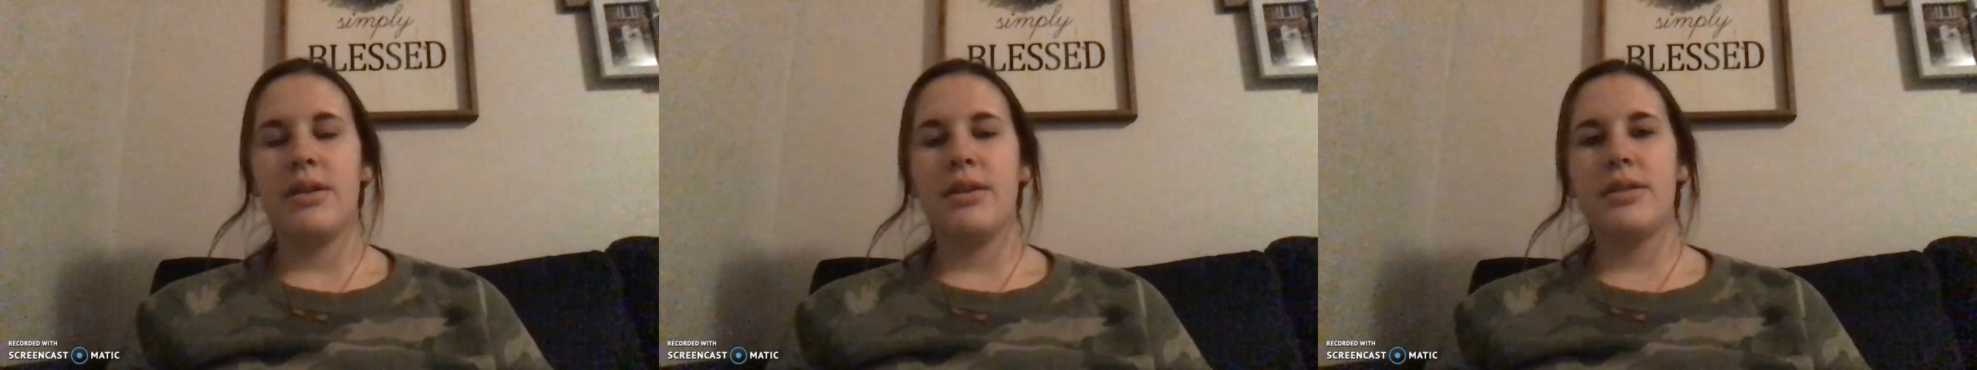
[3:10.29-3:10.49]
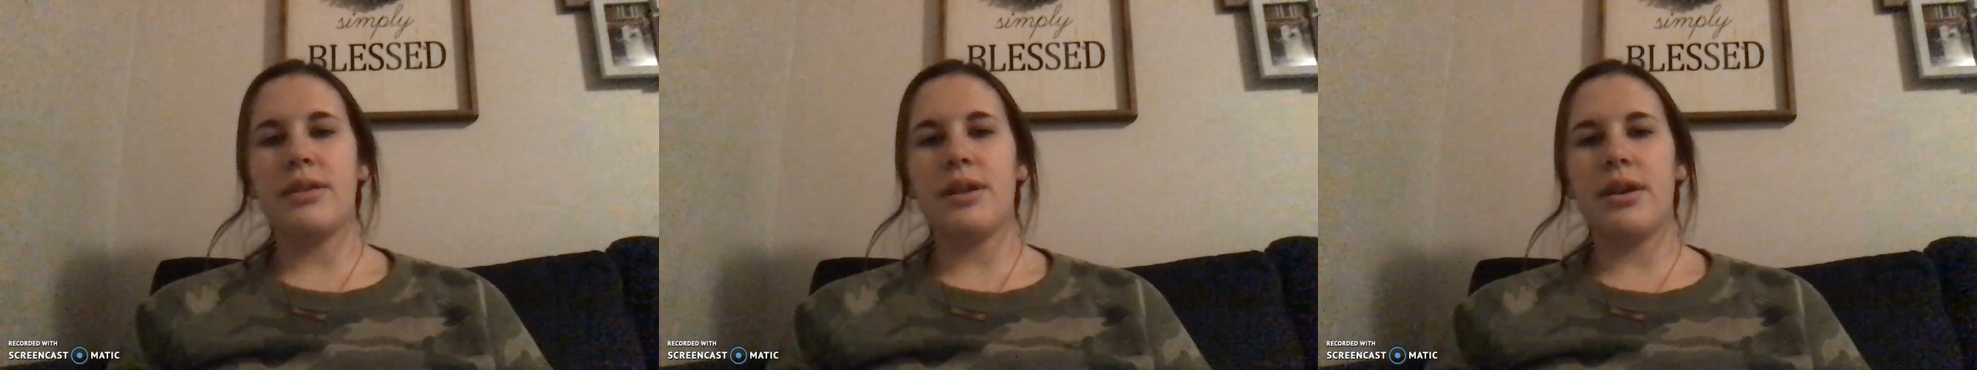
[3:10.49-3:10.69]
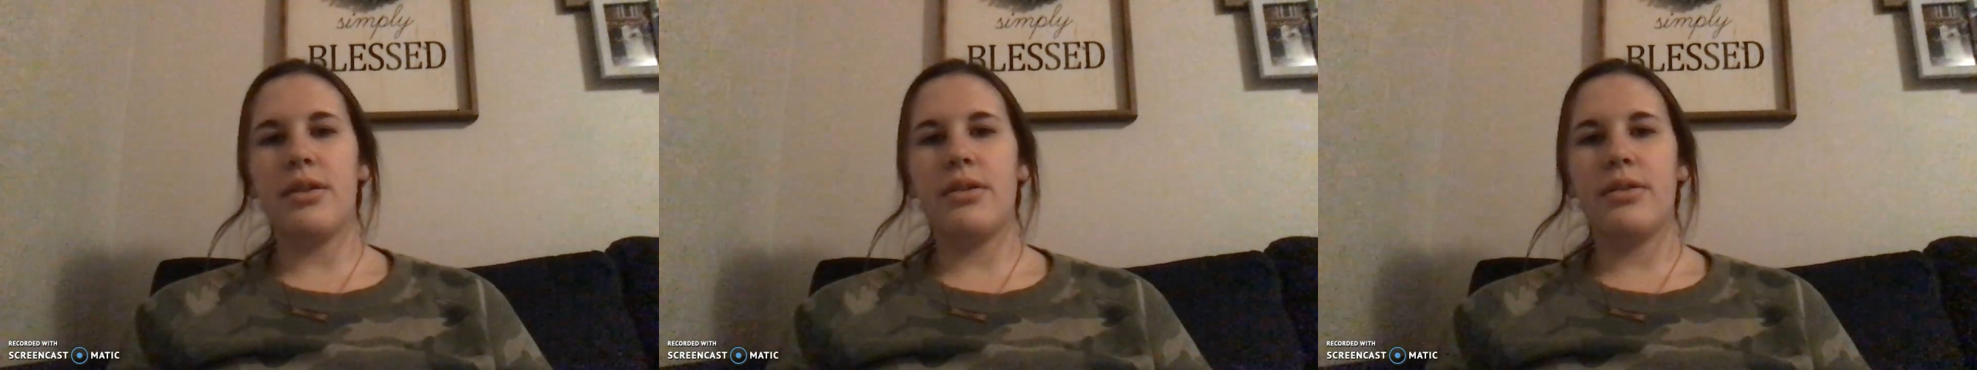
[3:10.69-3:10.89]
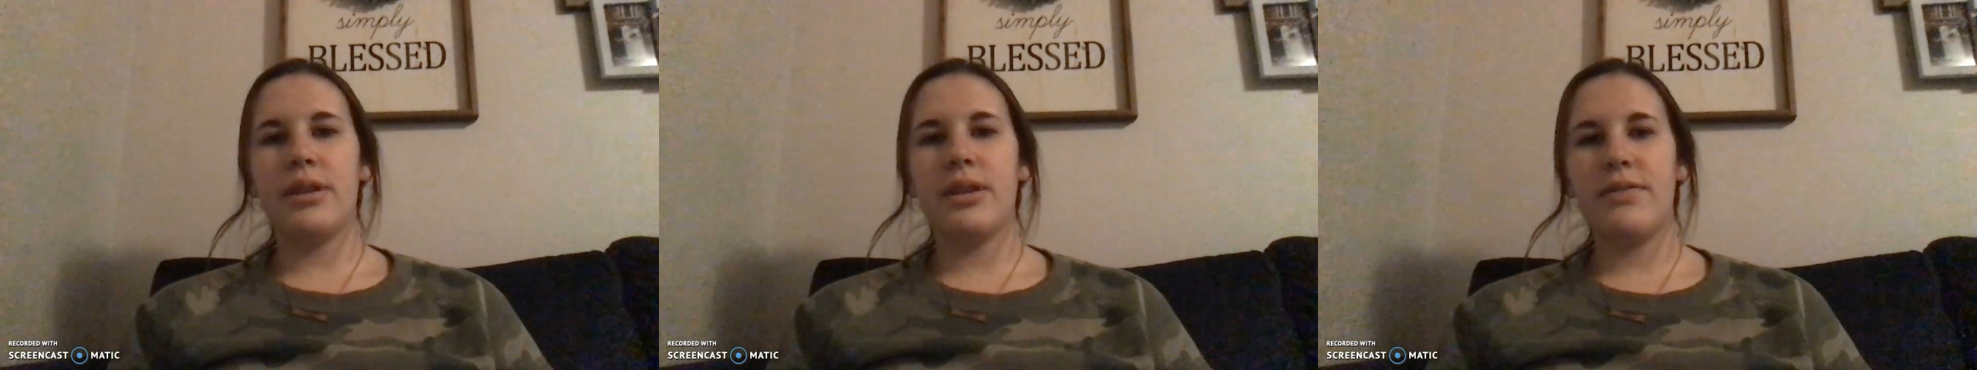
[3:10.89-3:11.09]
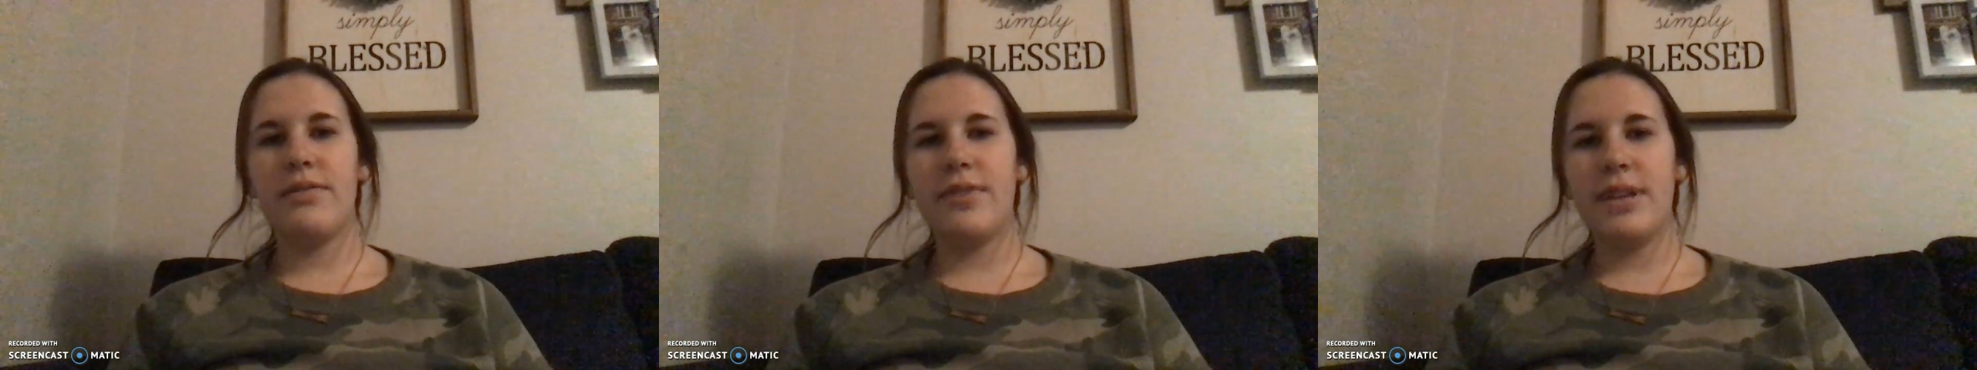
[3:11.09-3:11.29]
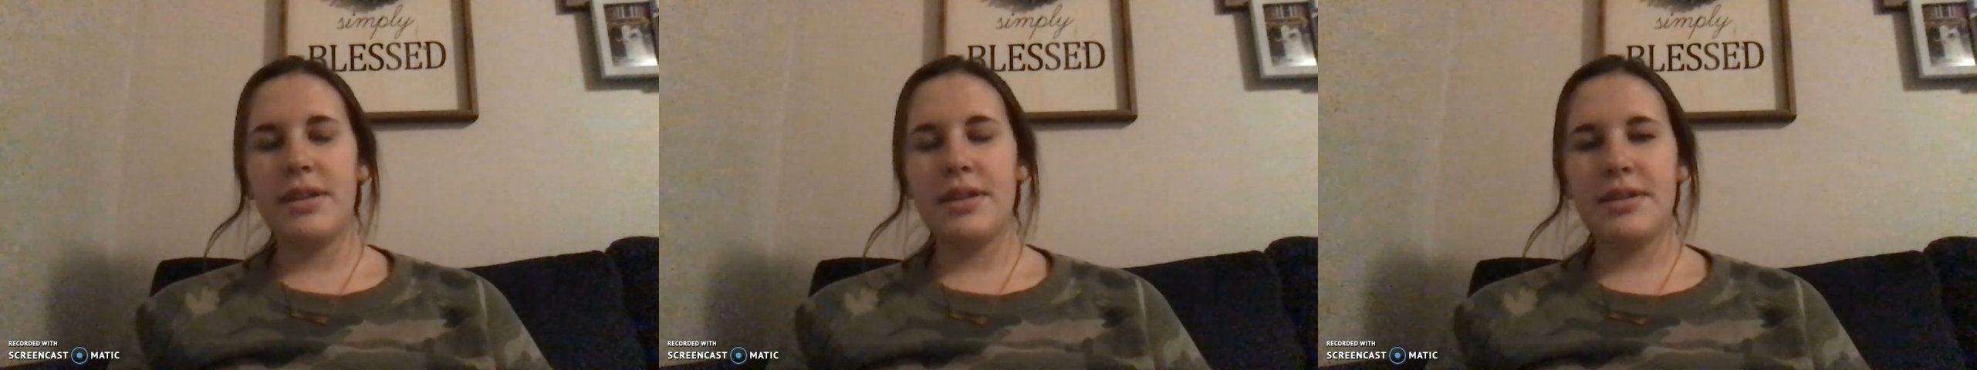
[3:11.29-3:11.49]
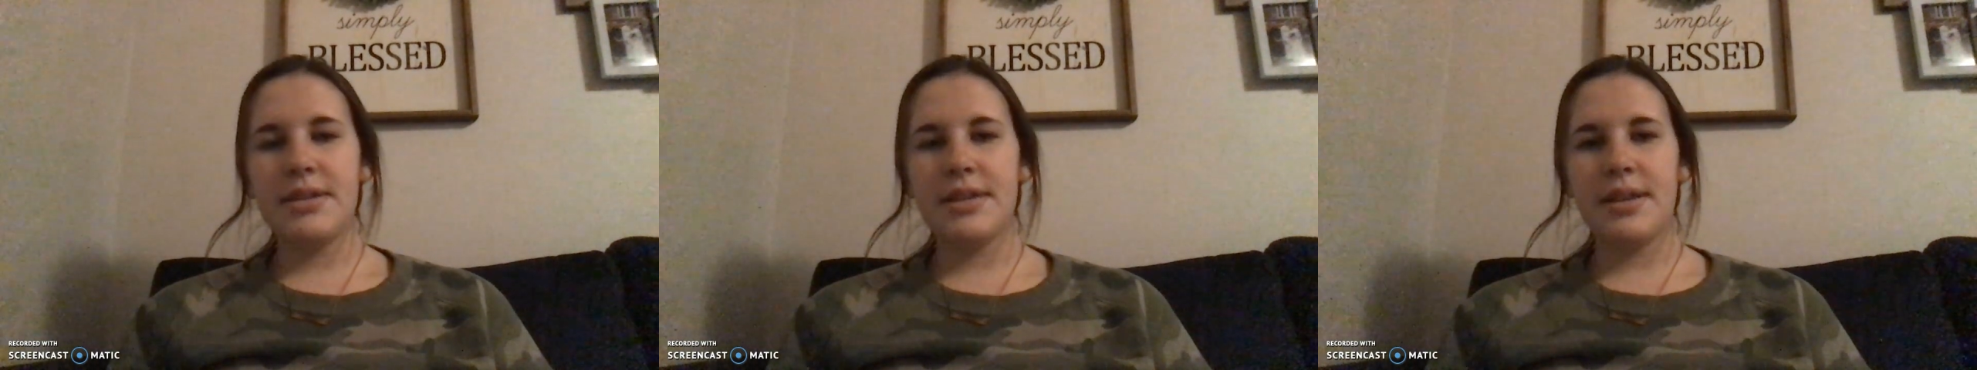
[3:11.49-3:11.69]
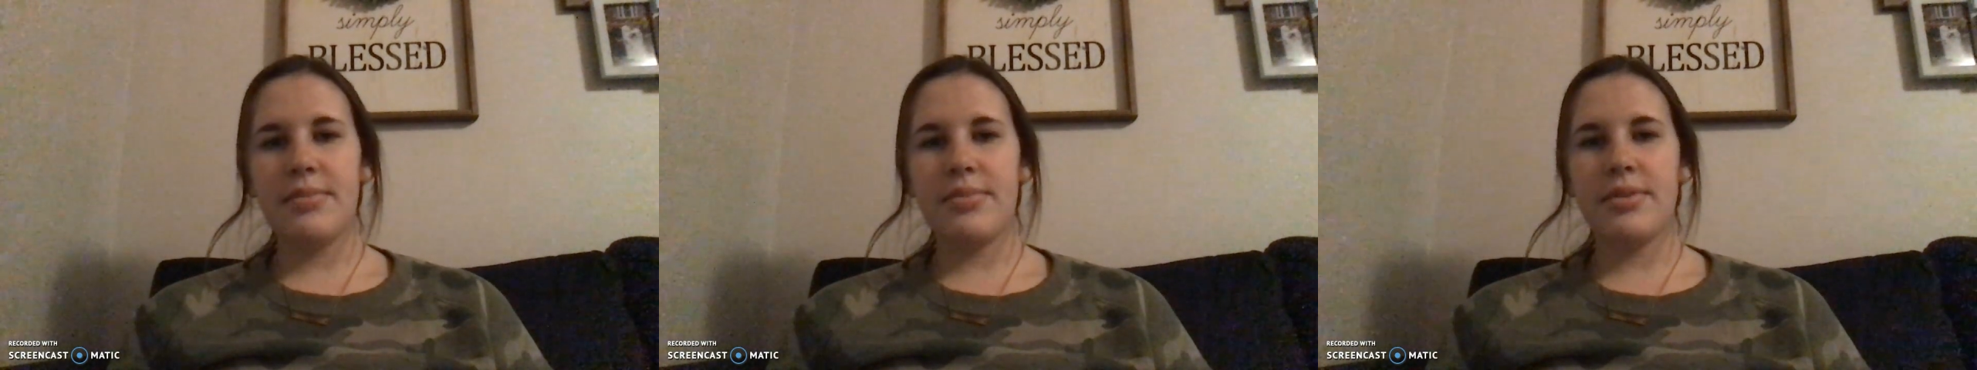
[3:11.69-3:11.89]
So convenient
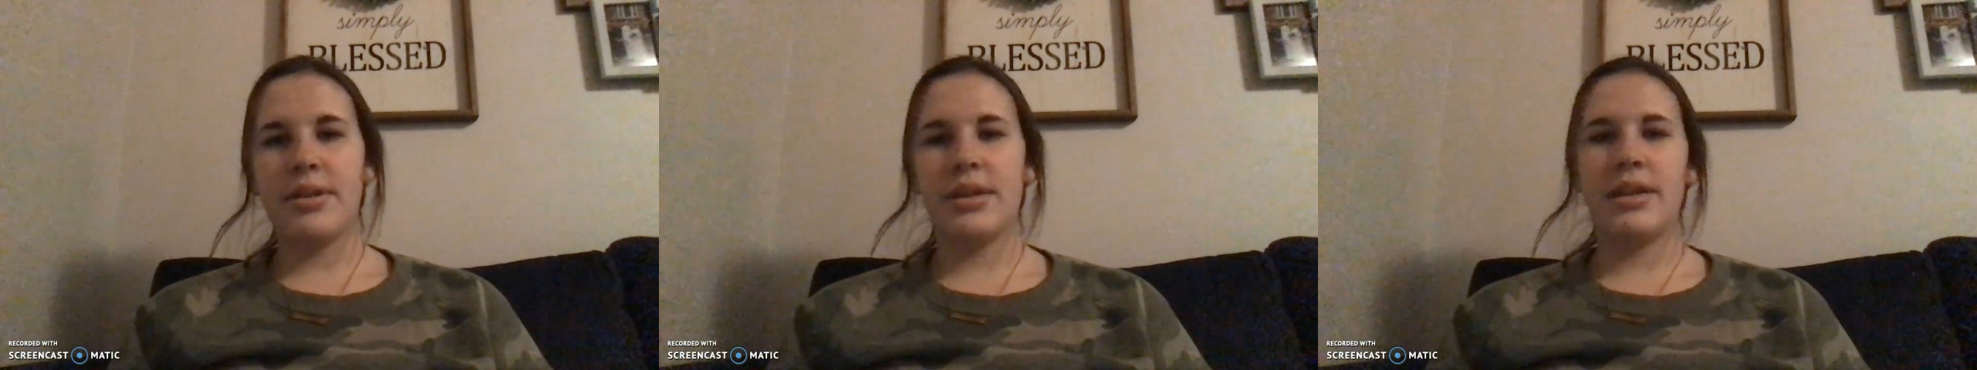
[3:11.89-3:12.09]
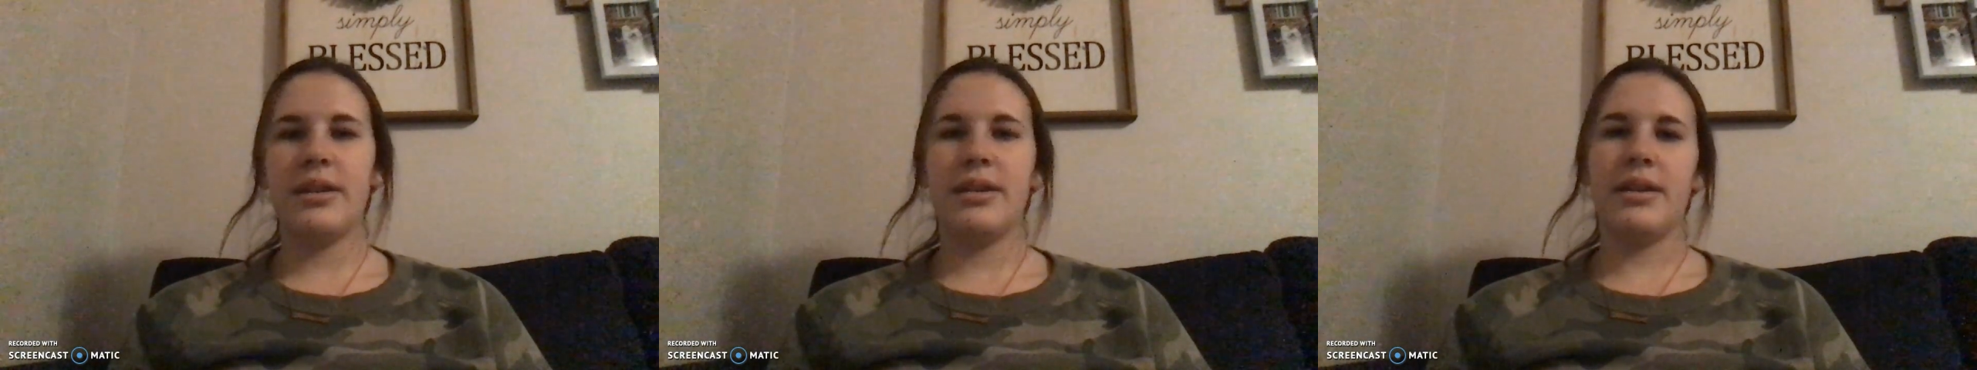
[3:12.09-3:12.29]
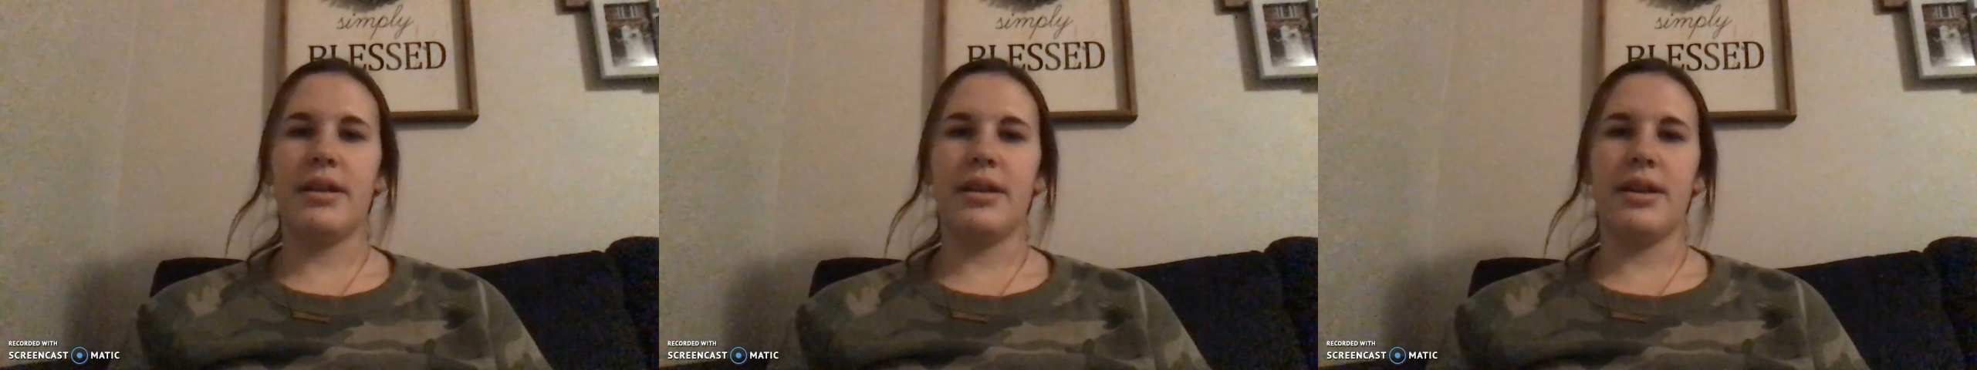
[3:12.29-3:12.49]
sampling